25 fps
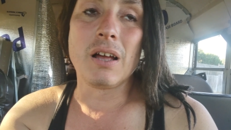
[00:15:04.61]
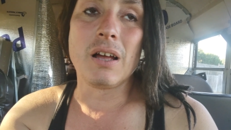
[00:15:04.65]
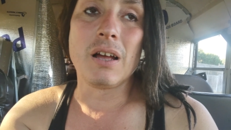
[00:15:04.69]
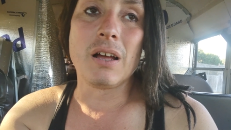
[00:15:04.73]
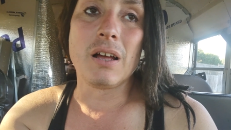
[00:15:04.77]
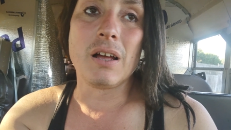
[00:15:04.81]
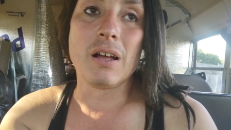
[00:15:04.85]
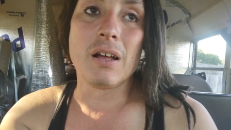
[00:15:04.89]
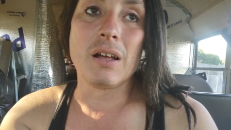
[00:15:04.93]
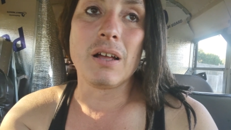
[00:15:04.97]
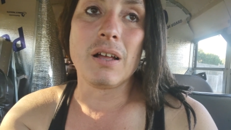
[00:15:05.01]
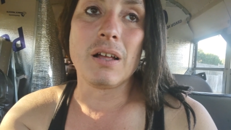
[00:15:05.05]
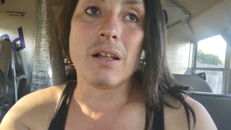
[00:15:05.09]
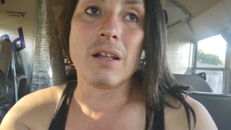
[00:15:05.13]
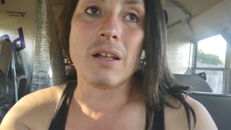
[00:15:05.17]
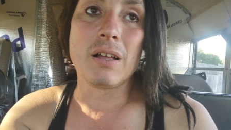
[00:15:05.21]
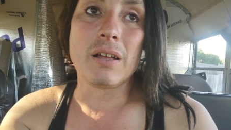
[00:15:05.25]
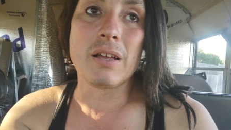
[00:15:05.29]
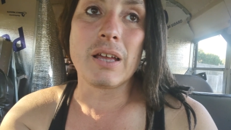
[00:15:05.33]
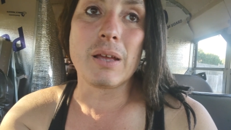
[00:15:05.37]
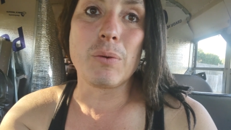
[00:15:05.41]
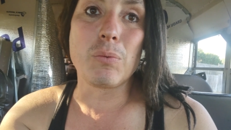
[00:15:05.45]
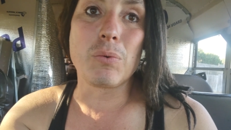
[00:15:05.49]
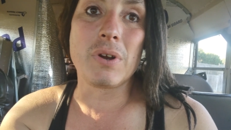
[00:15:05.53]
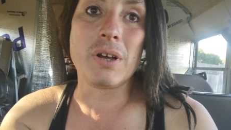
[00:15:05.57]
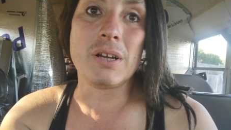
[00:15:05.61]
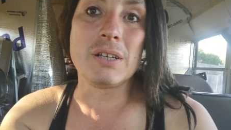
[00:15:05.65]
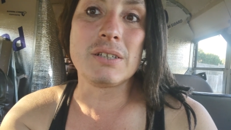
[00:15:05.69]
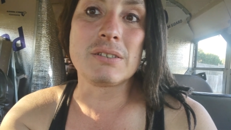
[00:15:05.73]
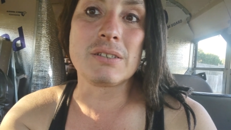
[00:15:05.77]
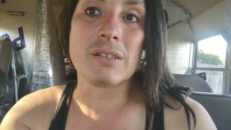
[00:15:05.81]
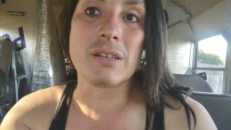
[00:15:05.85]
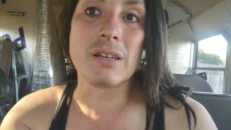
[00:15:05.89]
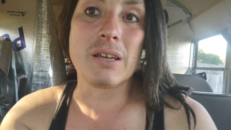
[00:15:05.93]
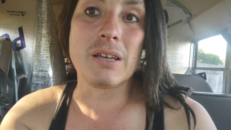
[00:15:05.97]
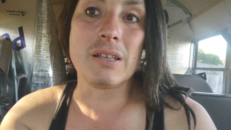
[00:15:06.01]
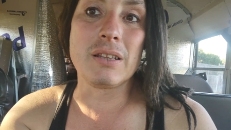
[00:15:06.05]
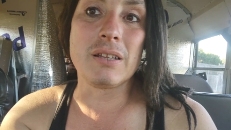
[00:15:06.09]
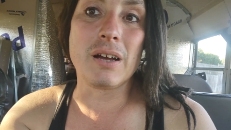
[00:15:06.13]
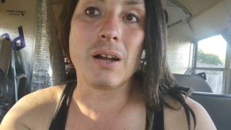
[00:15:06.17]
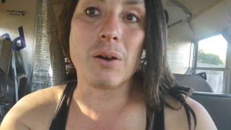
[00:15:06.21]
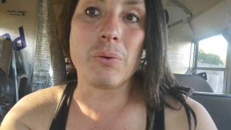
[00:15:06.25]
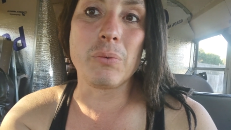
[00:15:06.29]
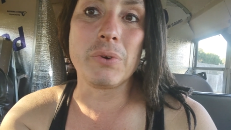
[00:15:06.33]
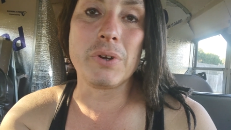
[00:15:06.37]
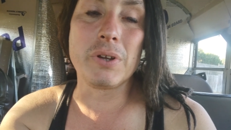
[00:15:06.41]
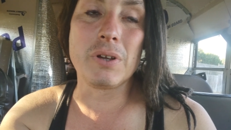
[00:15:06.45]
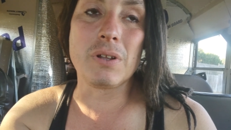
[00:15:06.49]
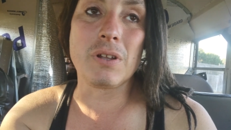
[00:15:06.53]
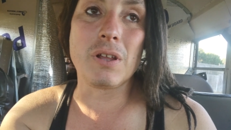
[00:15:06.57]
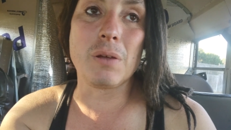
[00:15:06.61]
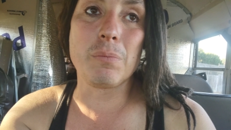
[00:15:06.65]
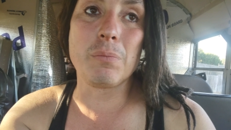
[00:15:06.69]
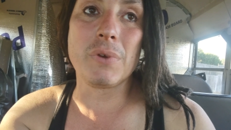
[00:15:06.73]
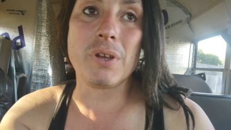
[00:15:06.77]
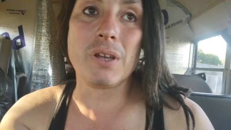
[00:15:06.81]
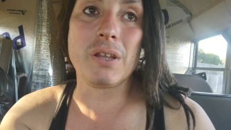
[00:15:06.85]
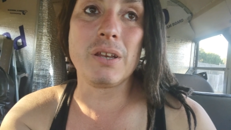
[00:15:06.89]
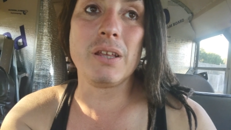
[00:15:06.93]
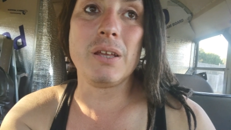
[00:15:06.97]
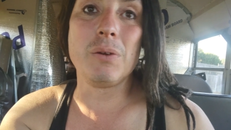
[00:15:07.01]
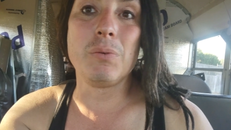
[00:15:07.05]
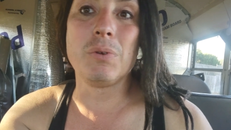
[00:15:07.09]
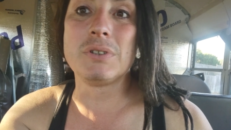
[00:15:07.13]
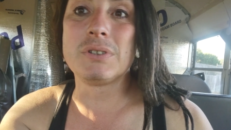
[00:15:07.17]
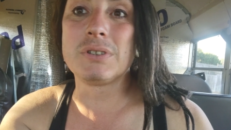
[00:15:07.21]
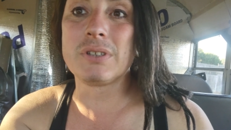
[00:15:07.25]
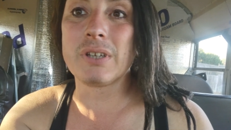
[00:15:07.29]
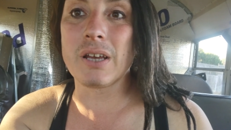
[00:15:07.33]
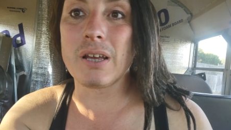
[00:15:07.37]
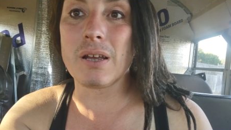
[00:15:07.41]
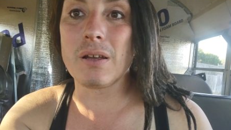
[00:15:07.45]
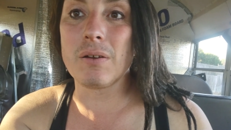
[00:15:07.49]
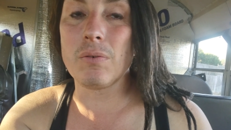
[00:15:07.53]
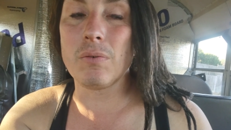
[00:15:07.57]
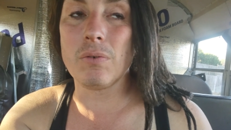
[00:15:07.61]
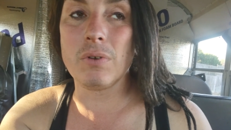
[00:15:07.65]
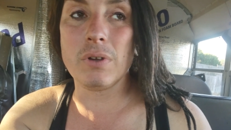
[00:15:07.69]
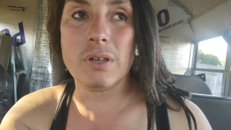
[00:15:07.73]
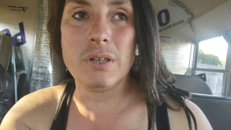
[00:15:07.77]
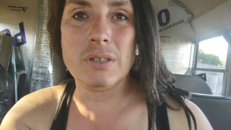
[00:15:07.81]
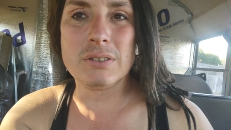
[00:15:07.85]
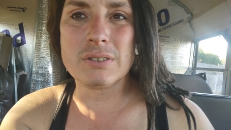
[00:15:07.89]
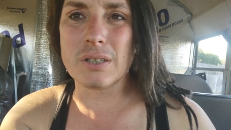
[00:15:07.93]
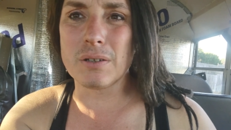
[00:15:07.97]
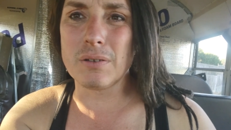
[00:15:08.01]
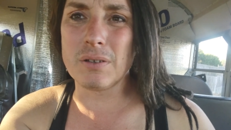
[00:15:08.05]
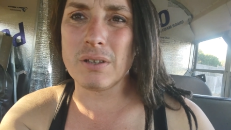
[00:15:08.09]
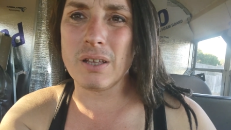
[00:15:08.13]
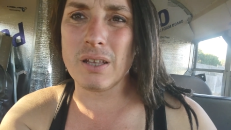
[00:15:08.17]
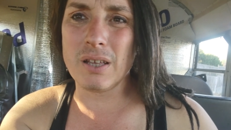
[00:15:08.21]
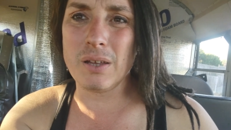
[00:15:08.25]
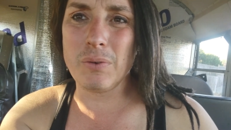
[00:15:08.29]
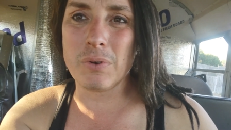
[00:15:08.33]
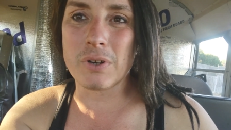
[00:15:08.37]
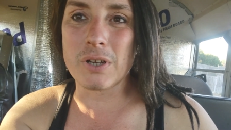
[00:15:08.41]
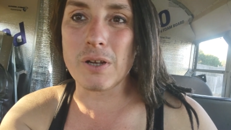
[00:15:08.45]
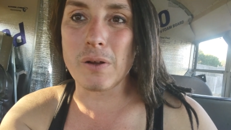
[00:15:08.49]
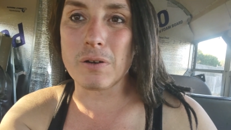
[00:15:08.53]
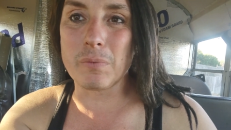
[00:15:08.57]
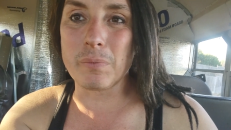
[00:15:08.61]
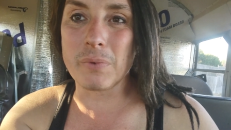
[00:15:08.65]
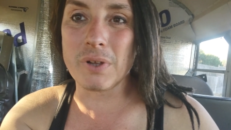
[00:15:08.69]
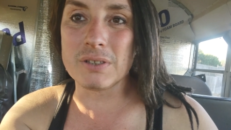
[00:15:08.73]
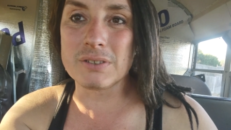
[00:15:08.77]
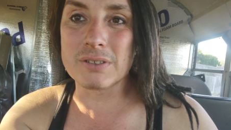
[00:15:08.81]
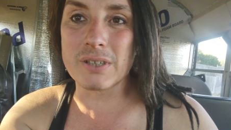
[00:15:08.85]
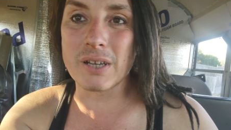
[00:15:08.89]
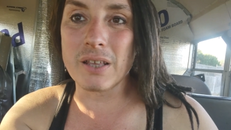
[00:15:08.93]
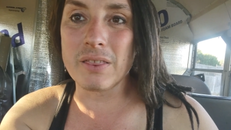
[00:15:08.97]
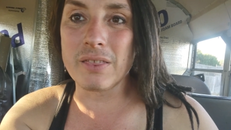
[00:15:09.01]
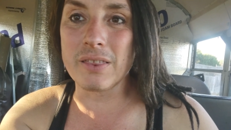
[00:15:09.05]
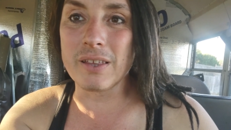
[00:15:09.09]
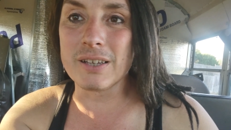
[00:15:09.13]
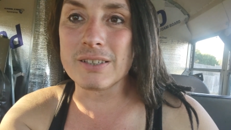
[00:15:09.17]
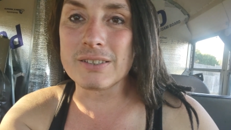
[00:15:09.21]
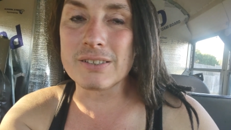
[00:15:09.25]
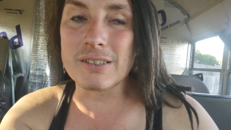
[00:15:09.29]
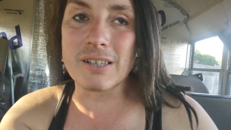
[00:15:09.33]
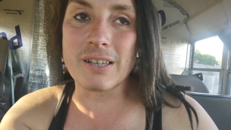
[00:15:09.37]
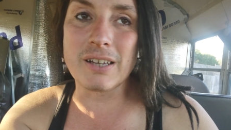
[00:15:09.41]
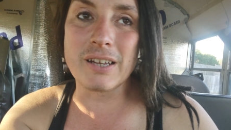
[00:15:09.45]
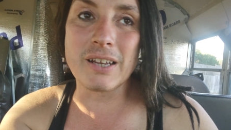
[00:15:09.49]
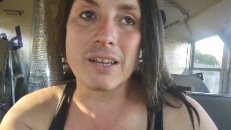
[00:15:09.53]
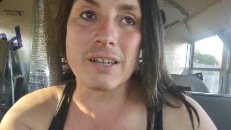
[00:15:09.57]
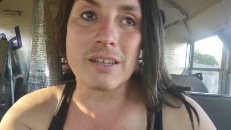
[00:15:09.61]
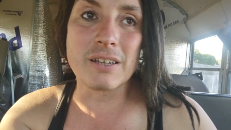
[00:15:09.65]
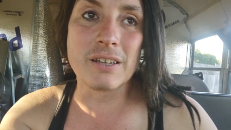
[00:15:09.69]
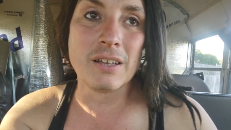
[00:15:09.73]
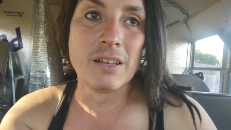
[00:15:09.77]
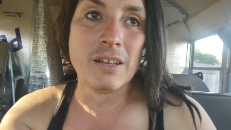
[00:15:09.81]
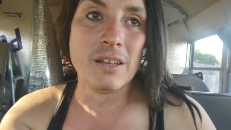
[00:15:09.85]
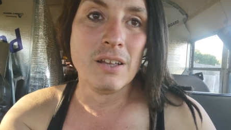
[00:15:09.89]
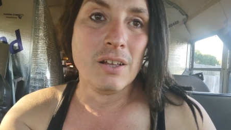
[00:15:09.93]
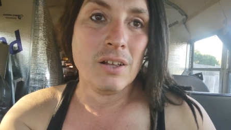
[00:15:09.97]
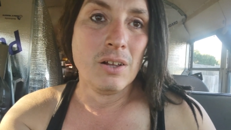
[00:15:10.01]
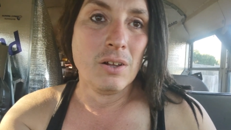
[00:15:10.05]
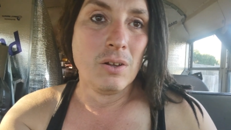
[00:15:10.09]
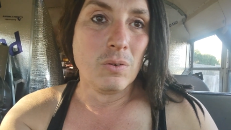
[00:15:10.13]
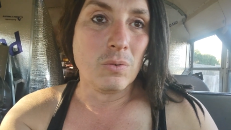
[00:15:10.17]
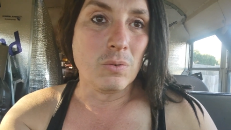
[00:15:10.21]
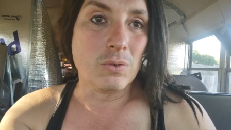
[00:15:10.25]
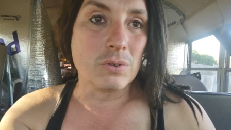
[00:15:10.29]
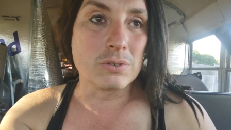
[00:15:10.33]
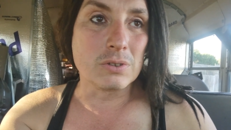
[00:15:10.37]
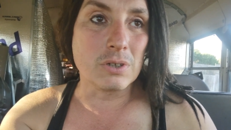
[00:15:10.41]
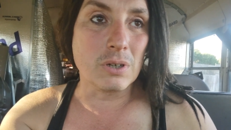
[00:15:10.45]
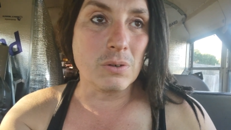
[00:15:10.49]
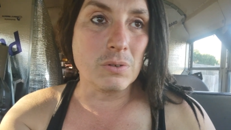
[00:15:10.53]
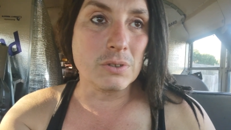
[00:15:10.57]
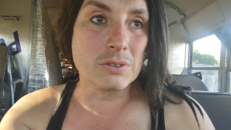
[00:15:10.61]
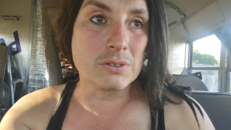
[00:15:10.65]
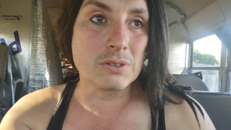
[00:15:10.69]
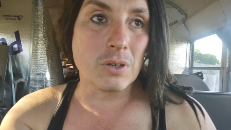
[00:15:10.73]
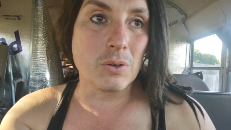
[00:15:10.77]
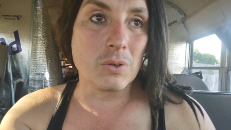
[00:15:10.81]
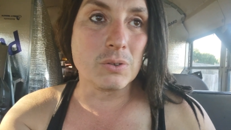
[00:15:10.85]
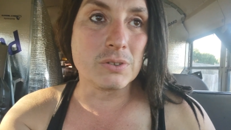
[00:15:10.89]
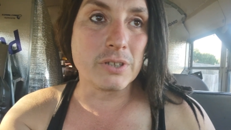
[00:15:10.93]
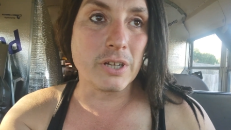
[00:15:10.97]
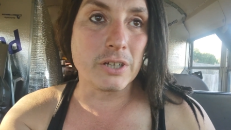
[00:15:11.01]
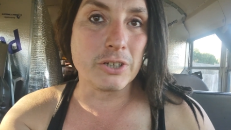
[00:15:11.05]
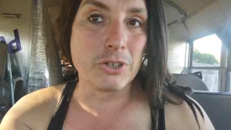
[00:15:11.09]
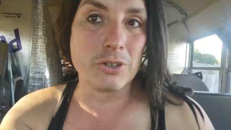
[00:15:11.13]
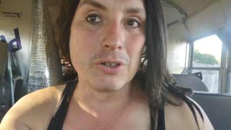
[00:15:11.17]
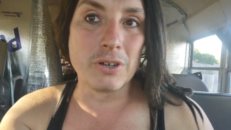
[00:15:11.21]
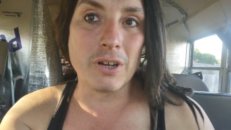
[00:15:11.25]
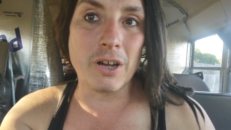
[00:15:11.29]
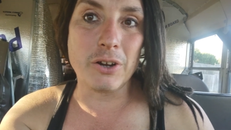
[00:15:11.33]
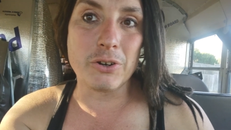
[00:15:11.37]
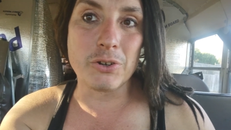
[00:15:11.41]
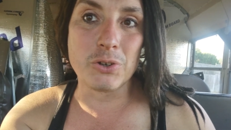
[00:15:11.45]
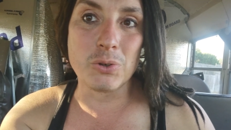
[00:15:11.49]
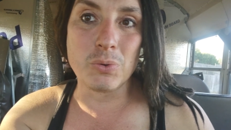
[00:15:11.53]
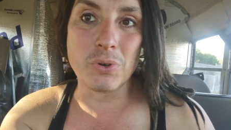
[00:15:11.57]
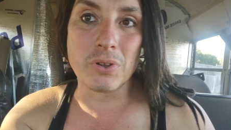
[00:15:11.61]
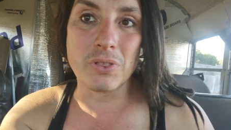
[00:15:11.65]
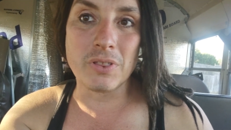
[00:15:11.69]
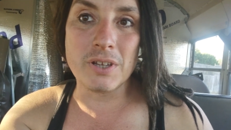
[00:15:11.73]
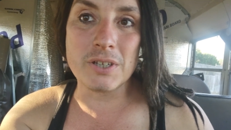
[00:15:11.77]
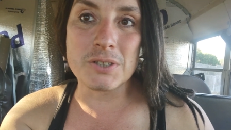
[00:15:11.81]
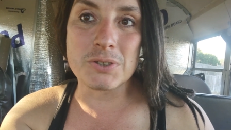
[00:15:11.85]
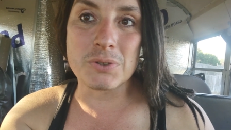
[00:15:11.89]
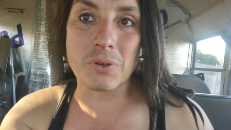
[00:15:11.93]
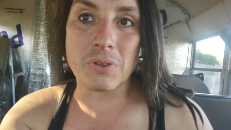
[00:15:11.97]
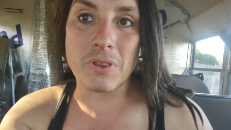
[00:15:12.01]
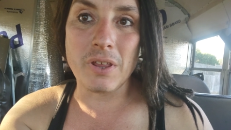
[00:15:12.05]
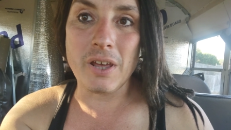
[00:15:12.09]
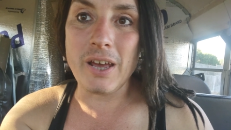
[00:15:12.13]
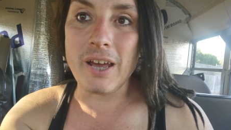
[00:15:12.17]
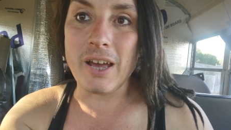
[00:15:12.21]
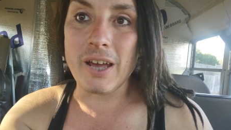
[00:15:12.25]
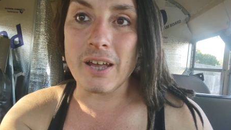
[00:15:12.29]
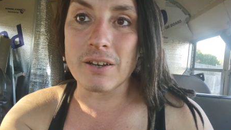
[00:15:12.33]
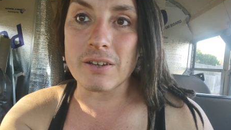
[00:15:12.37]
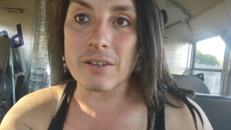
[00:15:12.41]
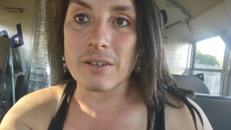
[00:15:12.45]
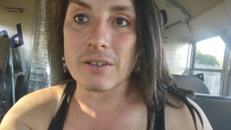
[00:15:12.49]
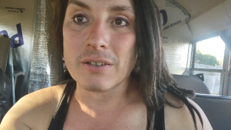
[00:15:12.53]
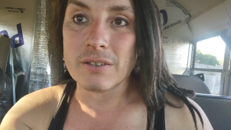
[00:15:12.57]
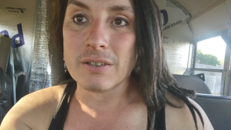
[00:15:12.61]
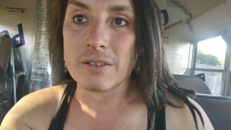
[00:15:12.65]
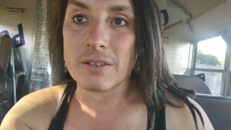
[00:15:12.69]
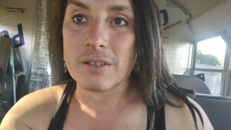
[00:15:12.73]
Uh, and when I say not real, I mean he would say he said he would come to me and say things like, "Well, so and so said you're not doing this or that,"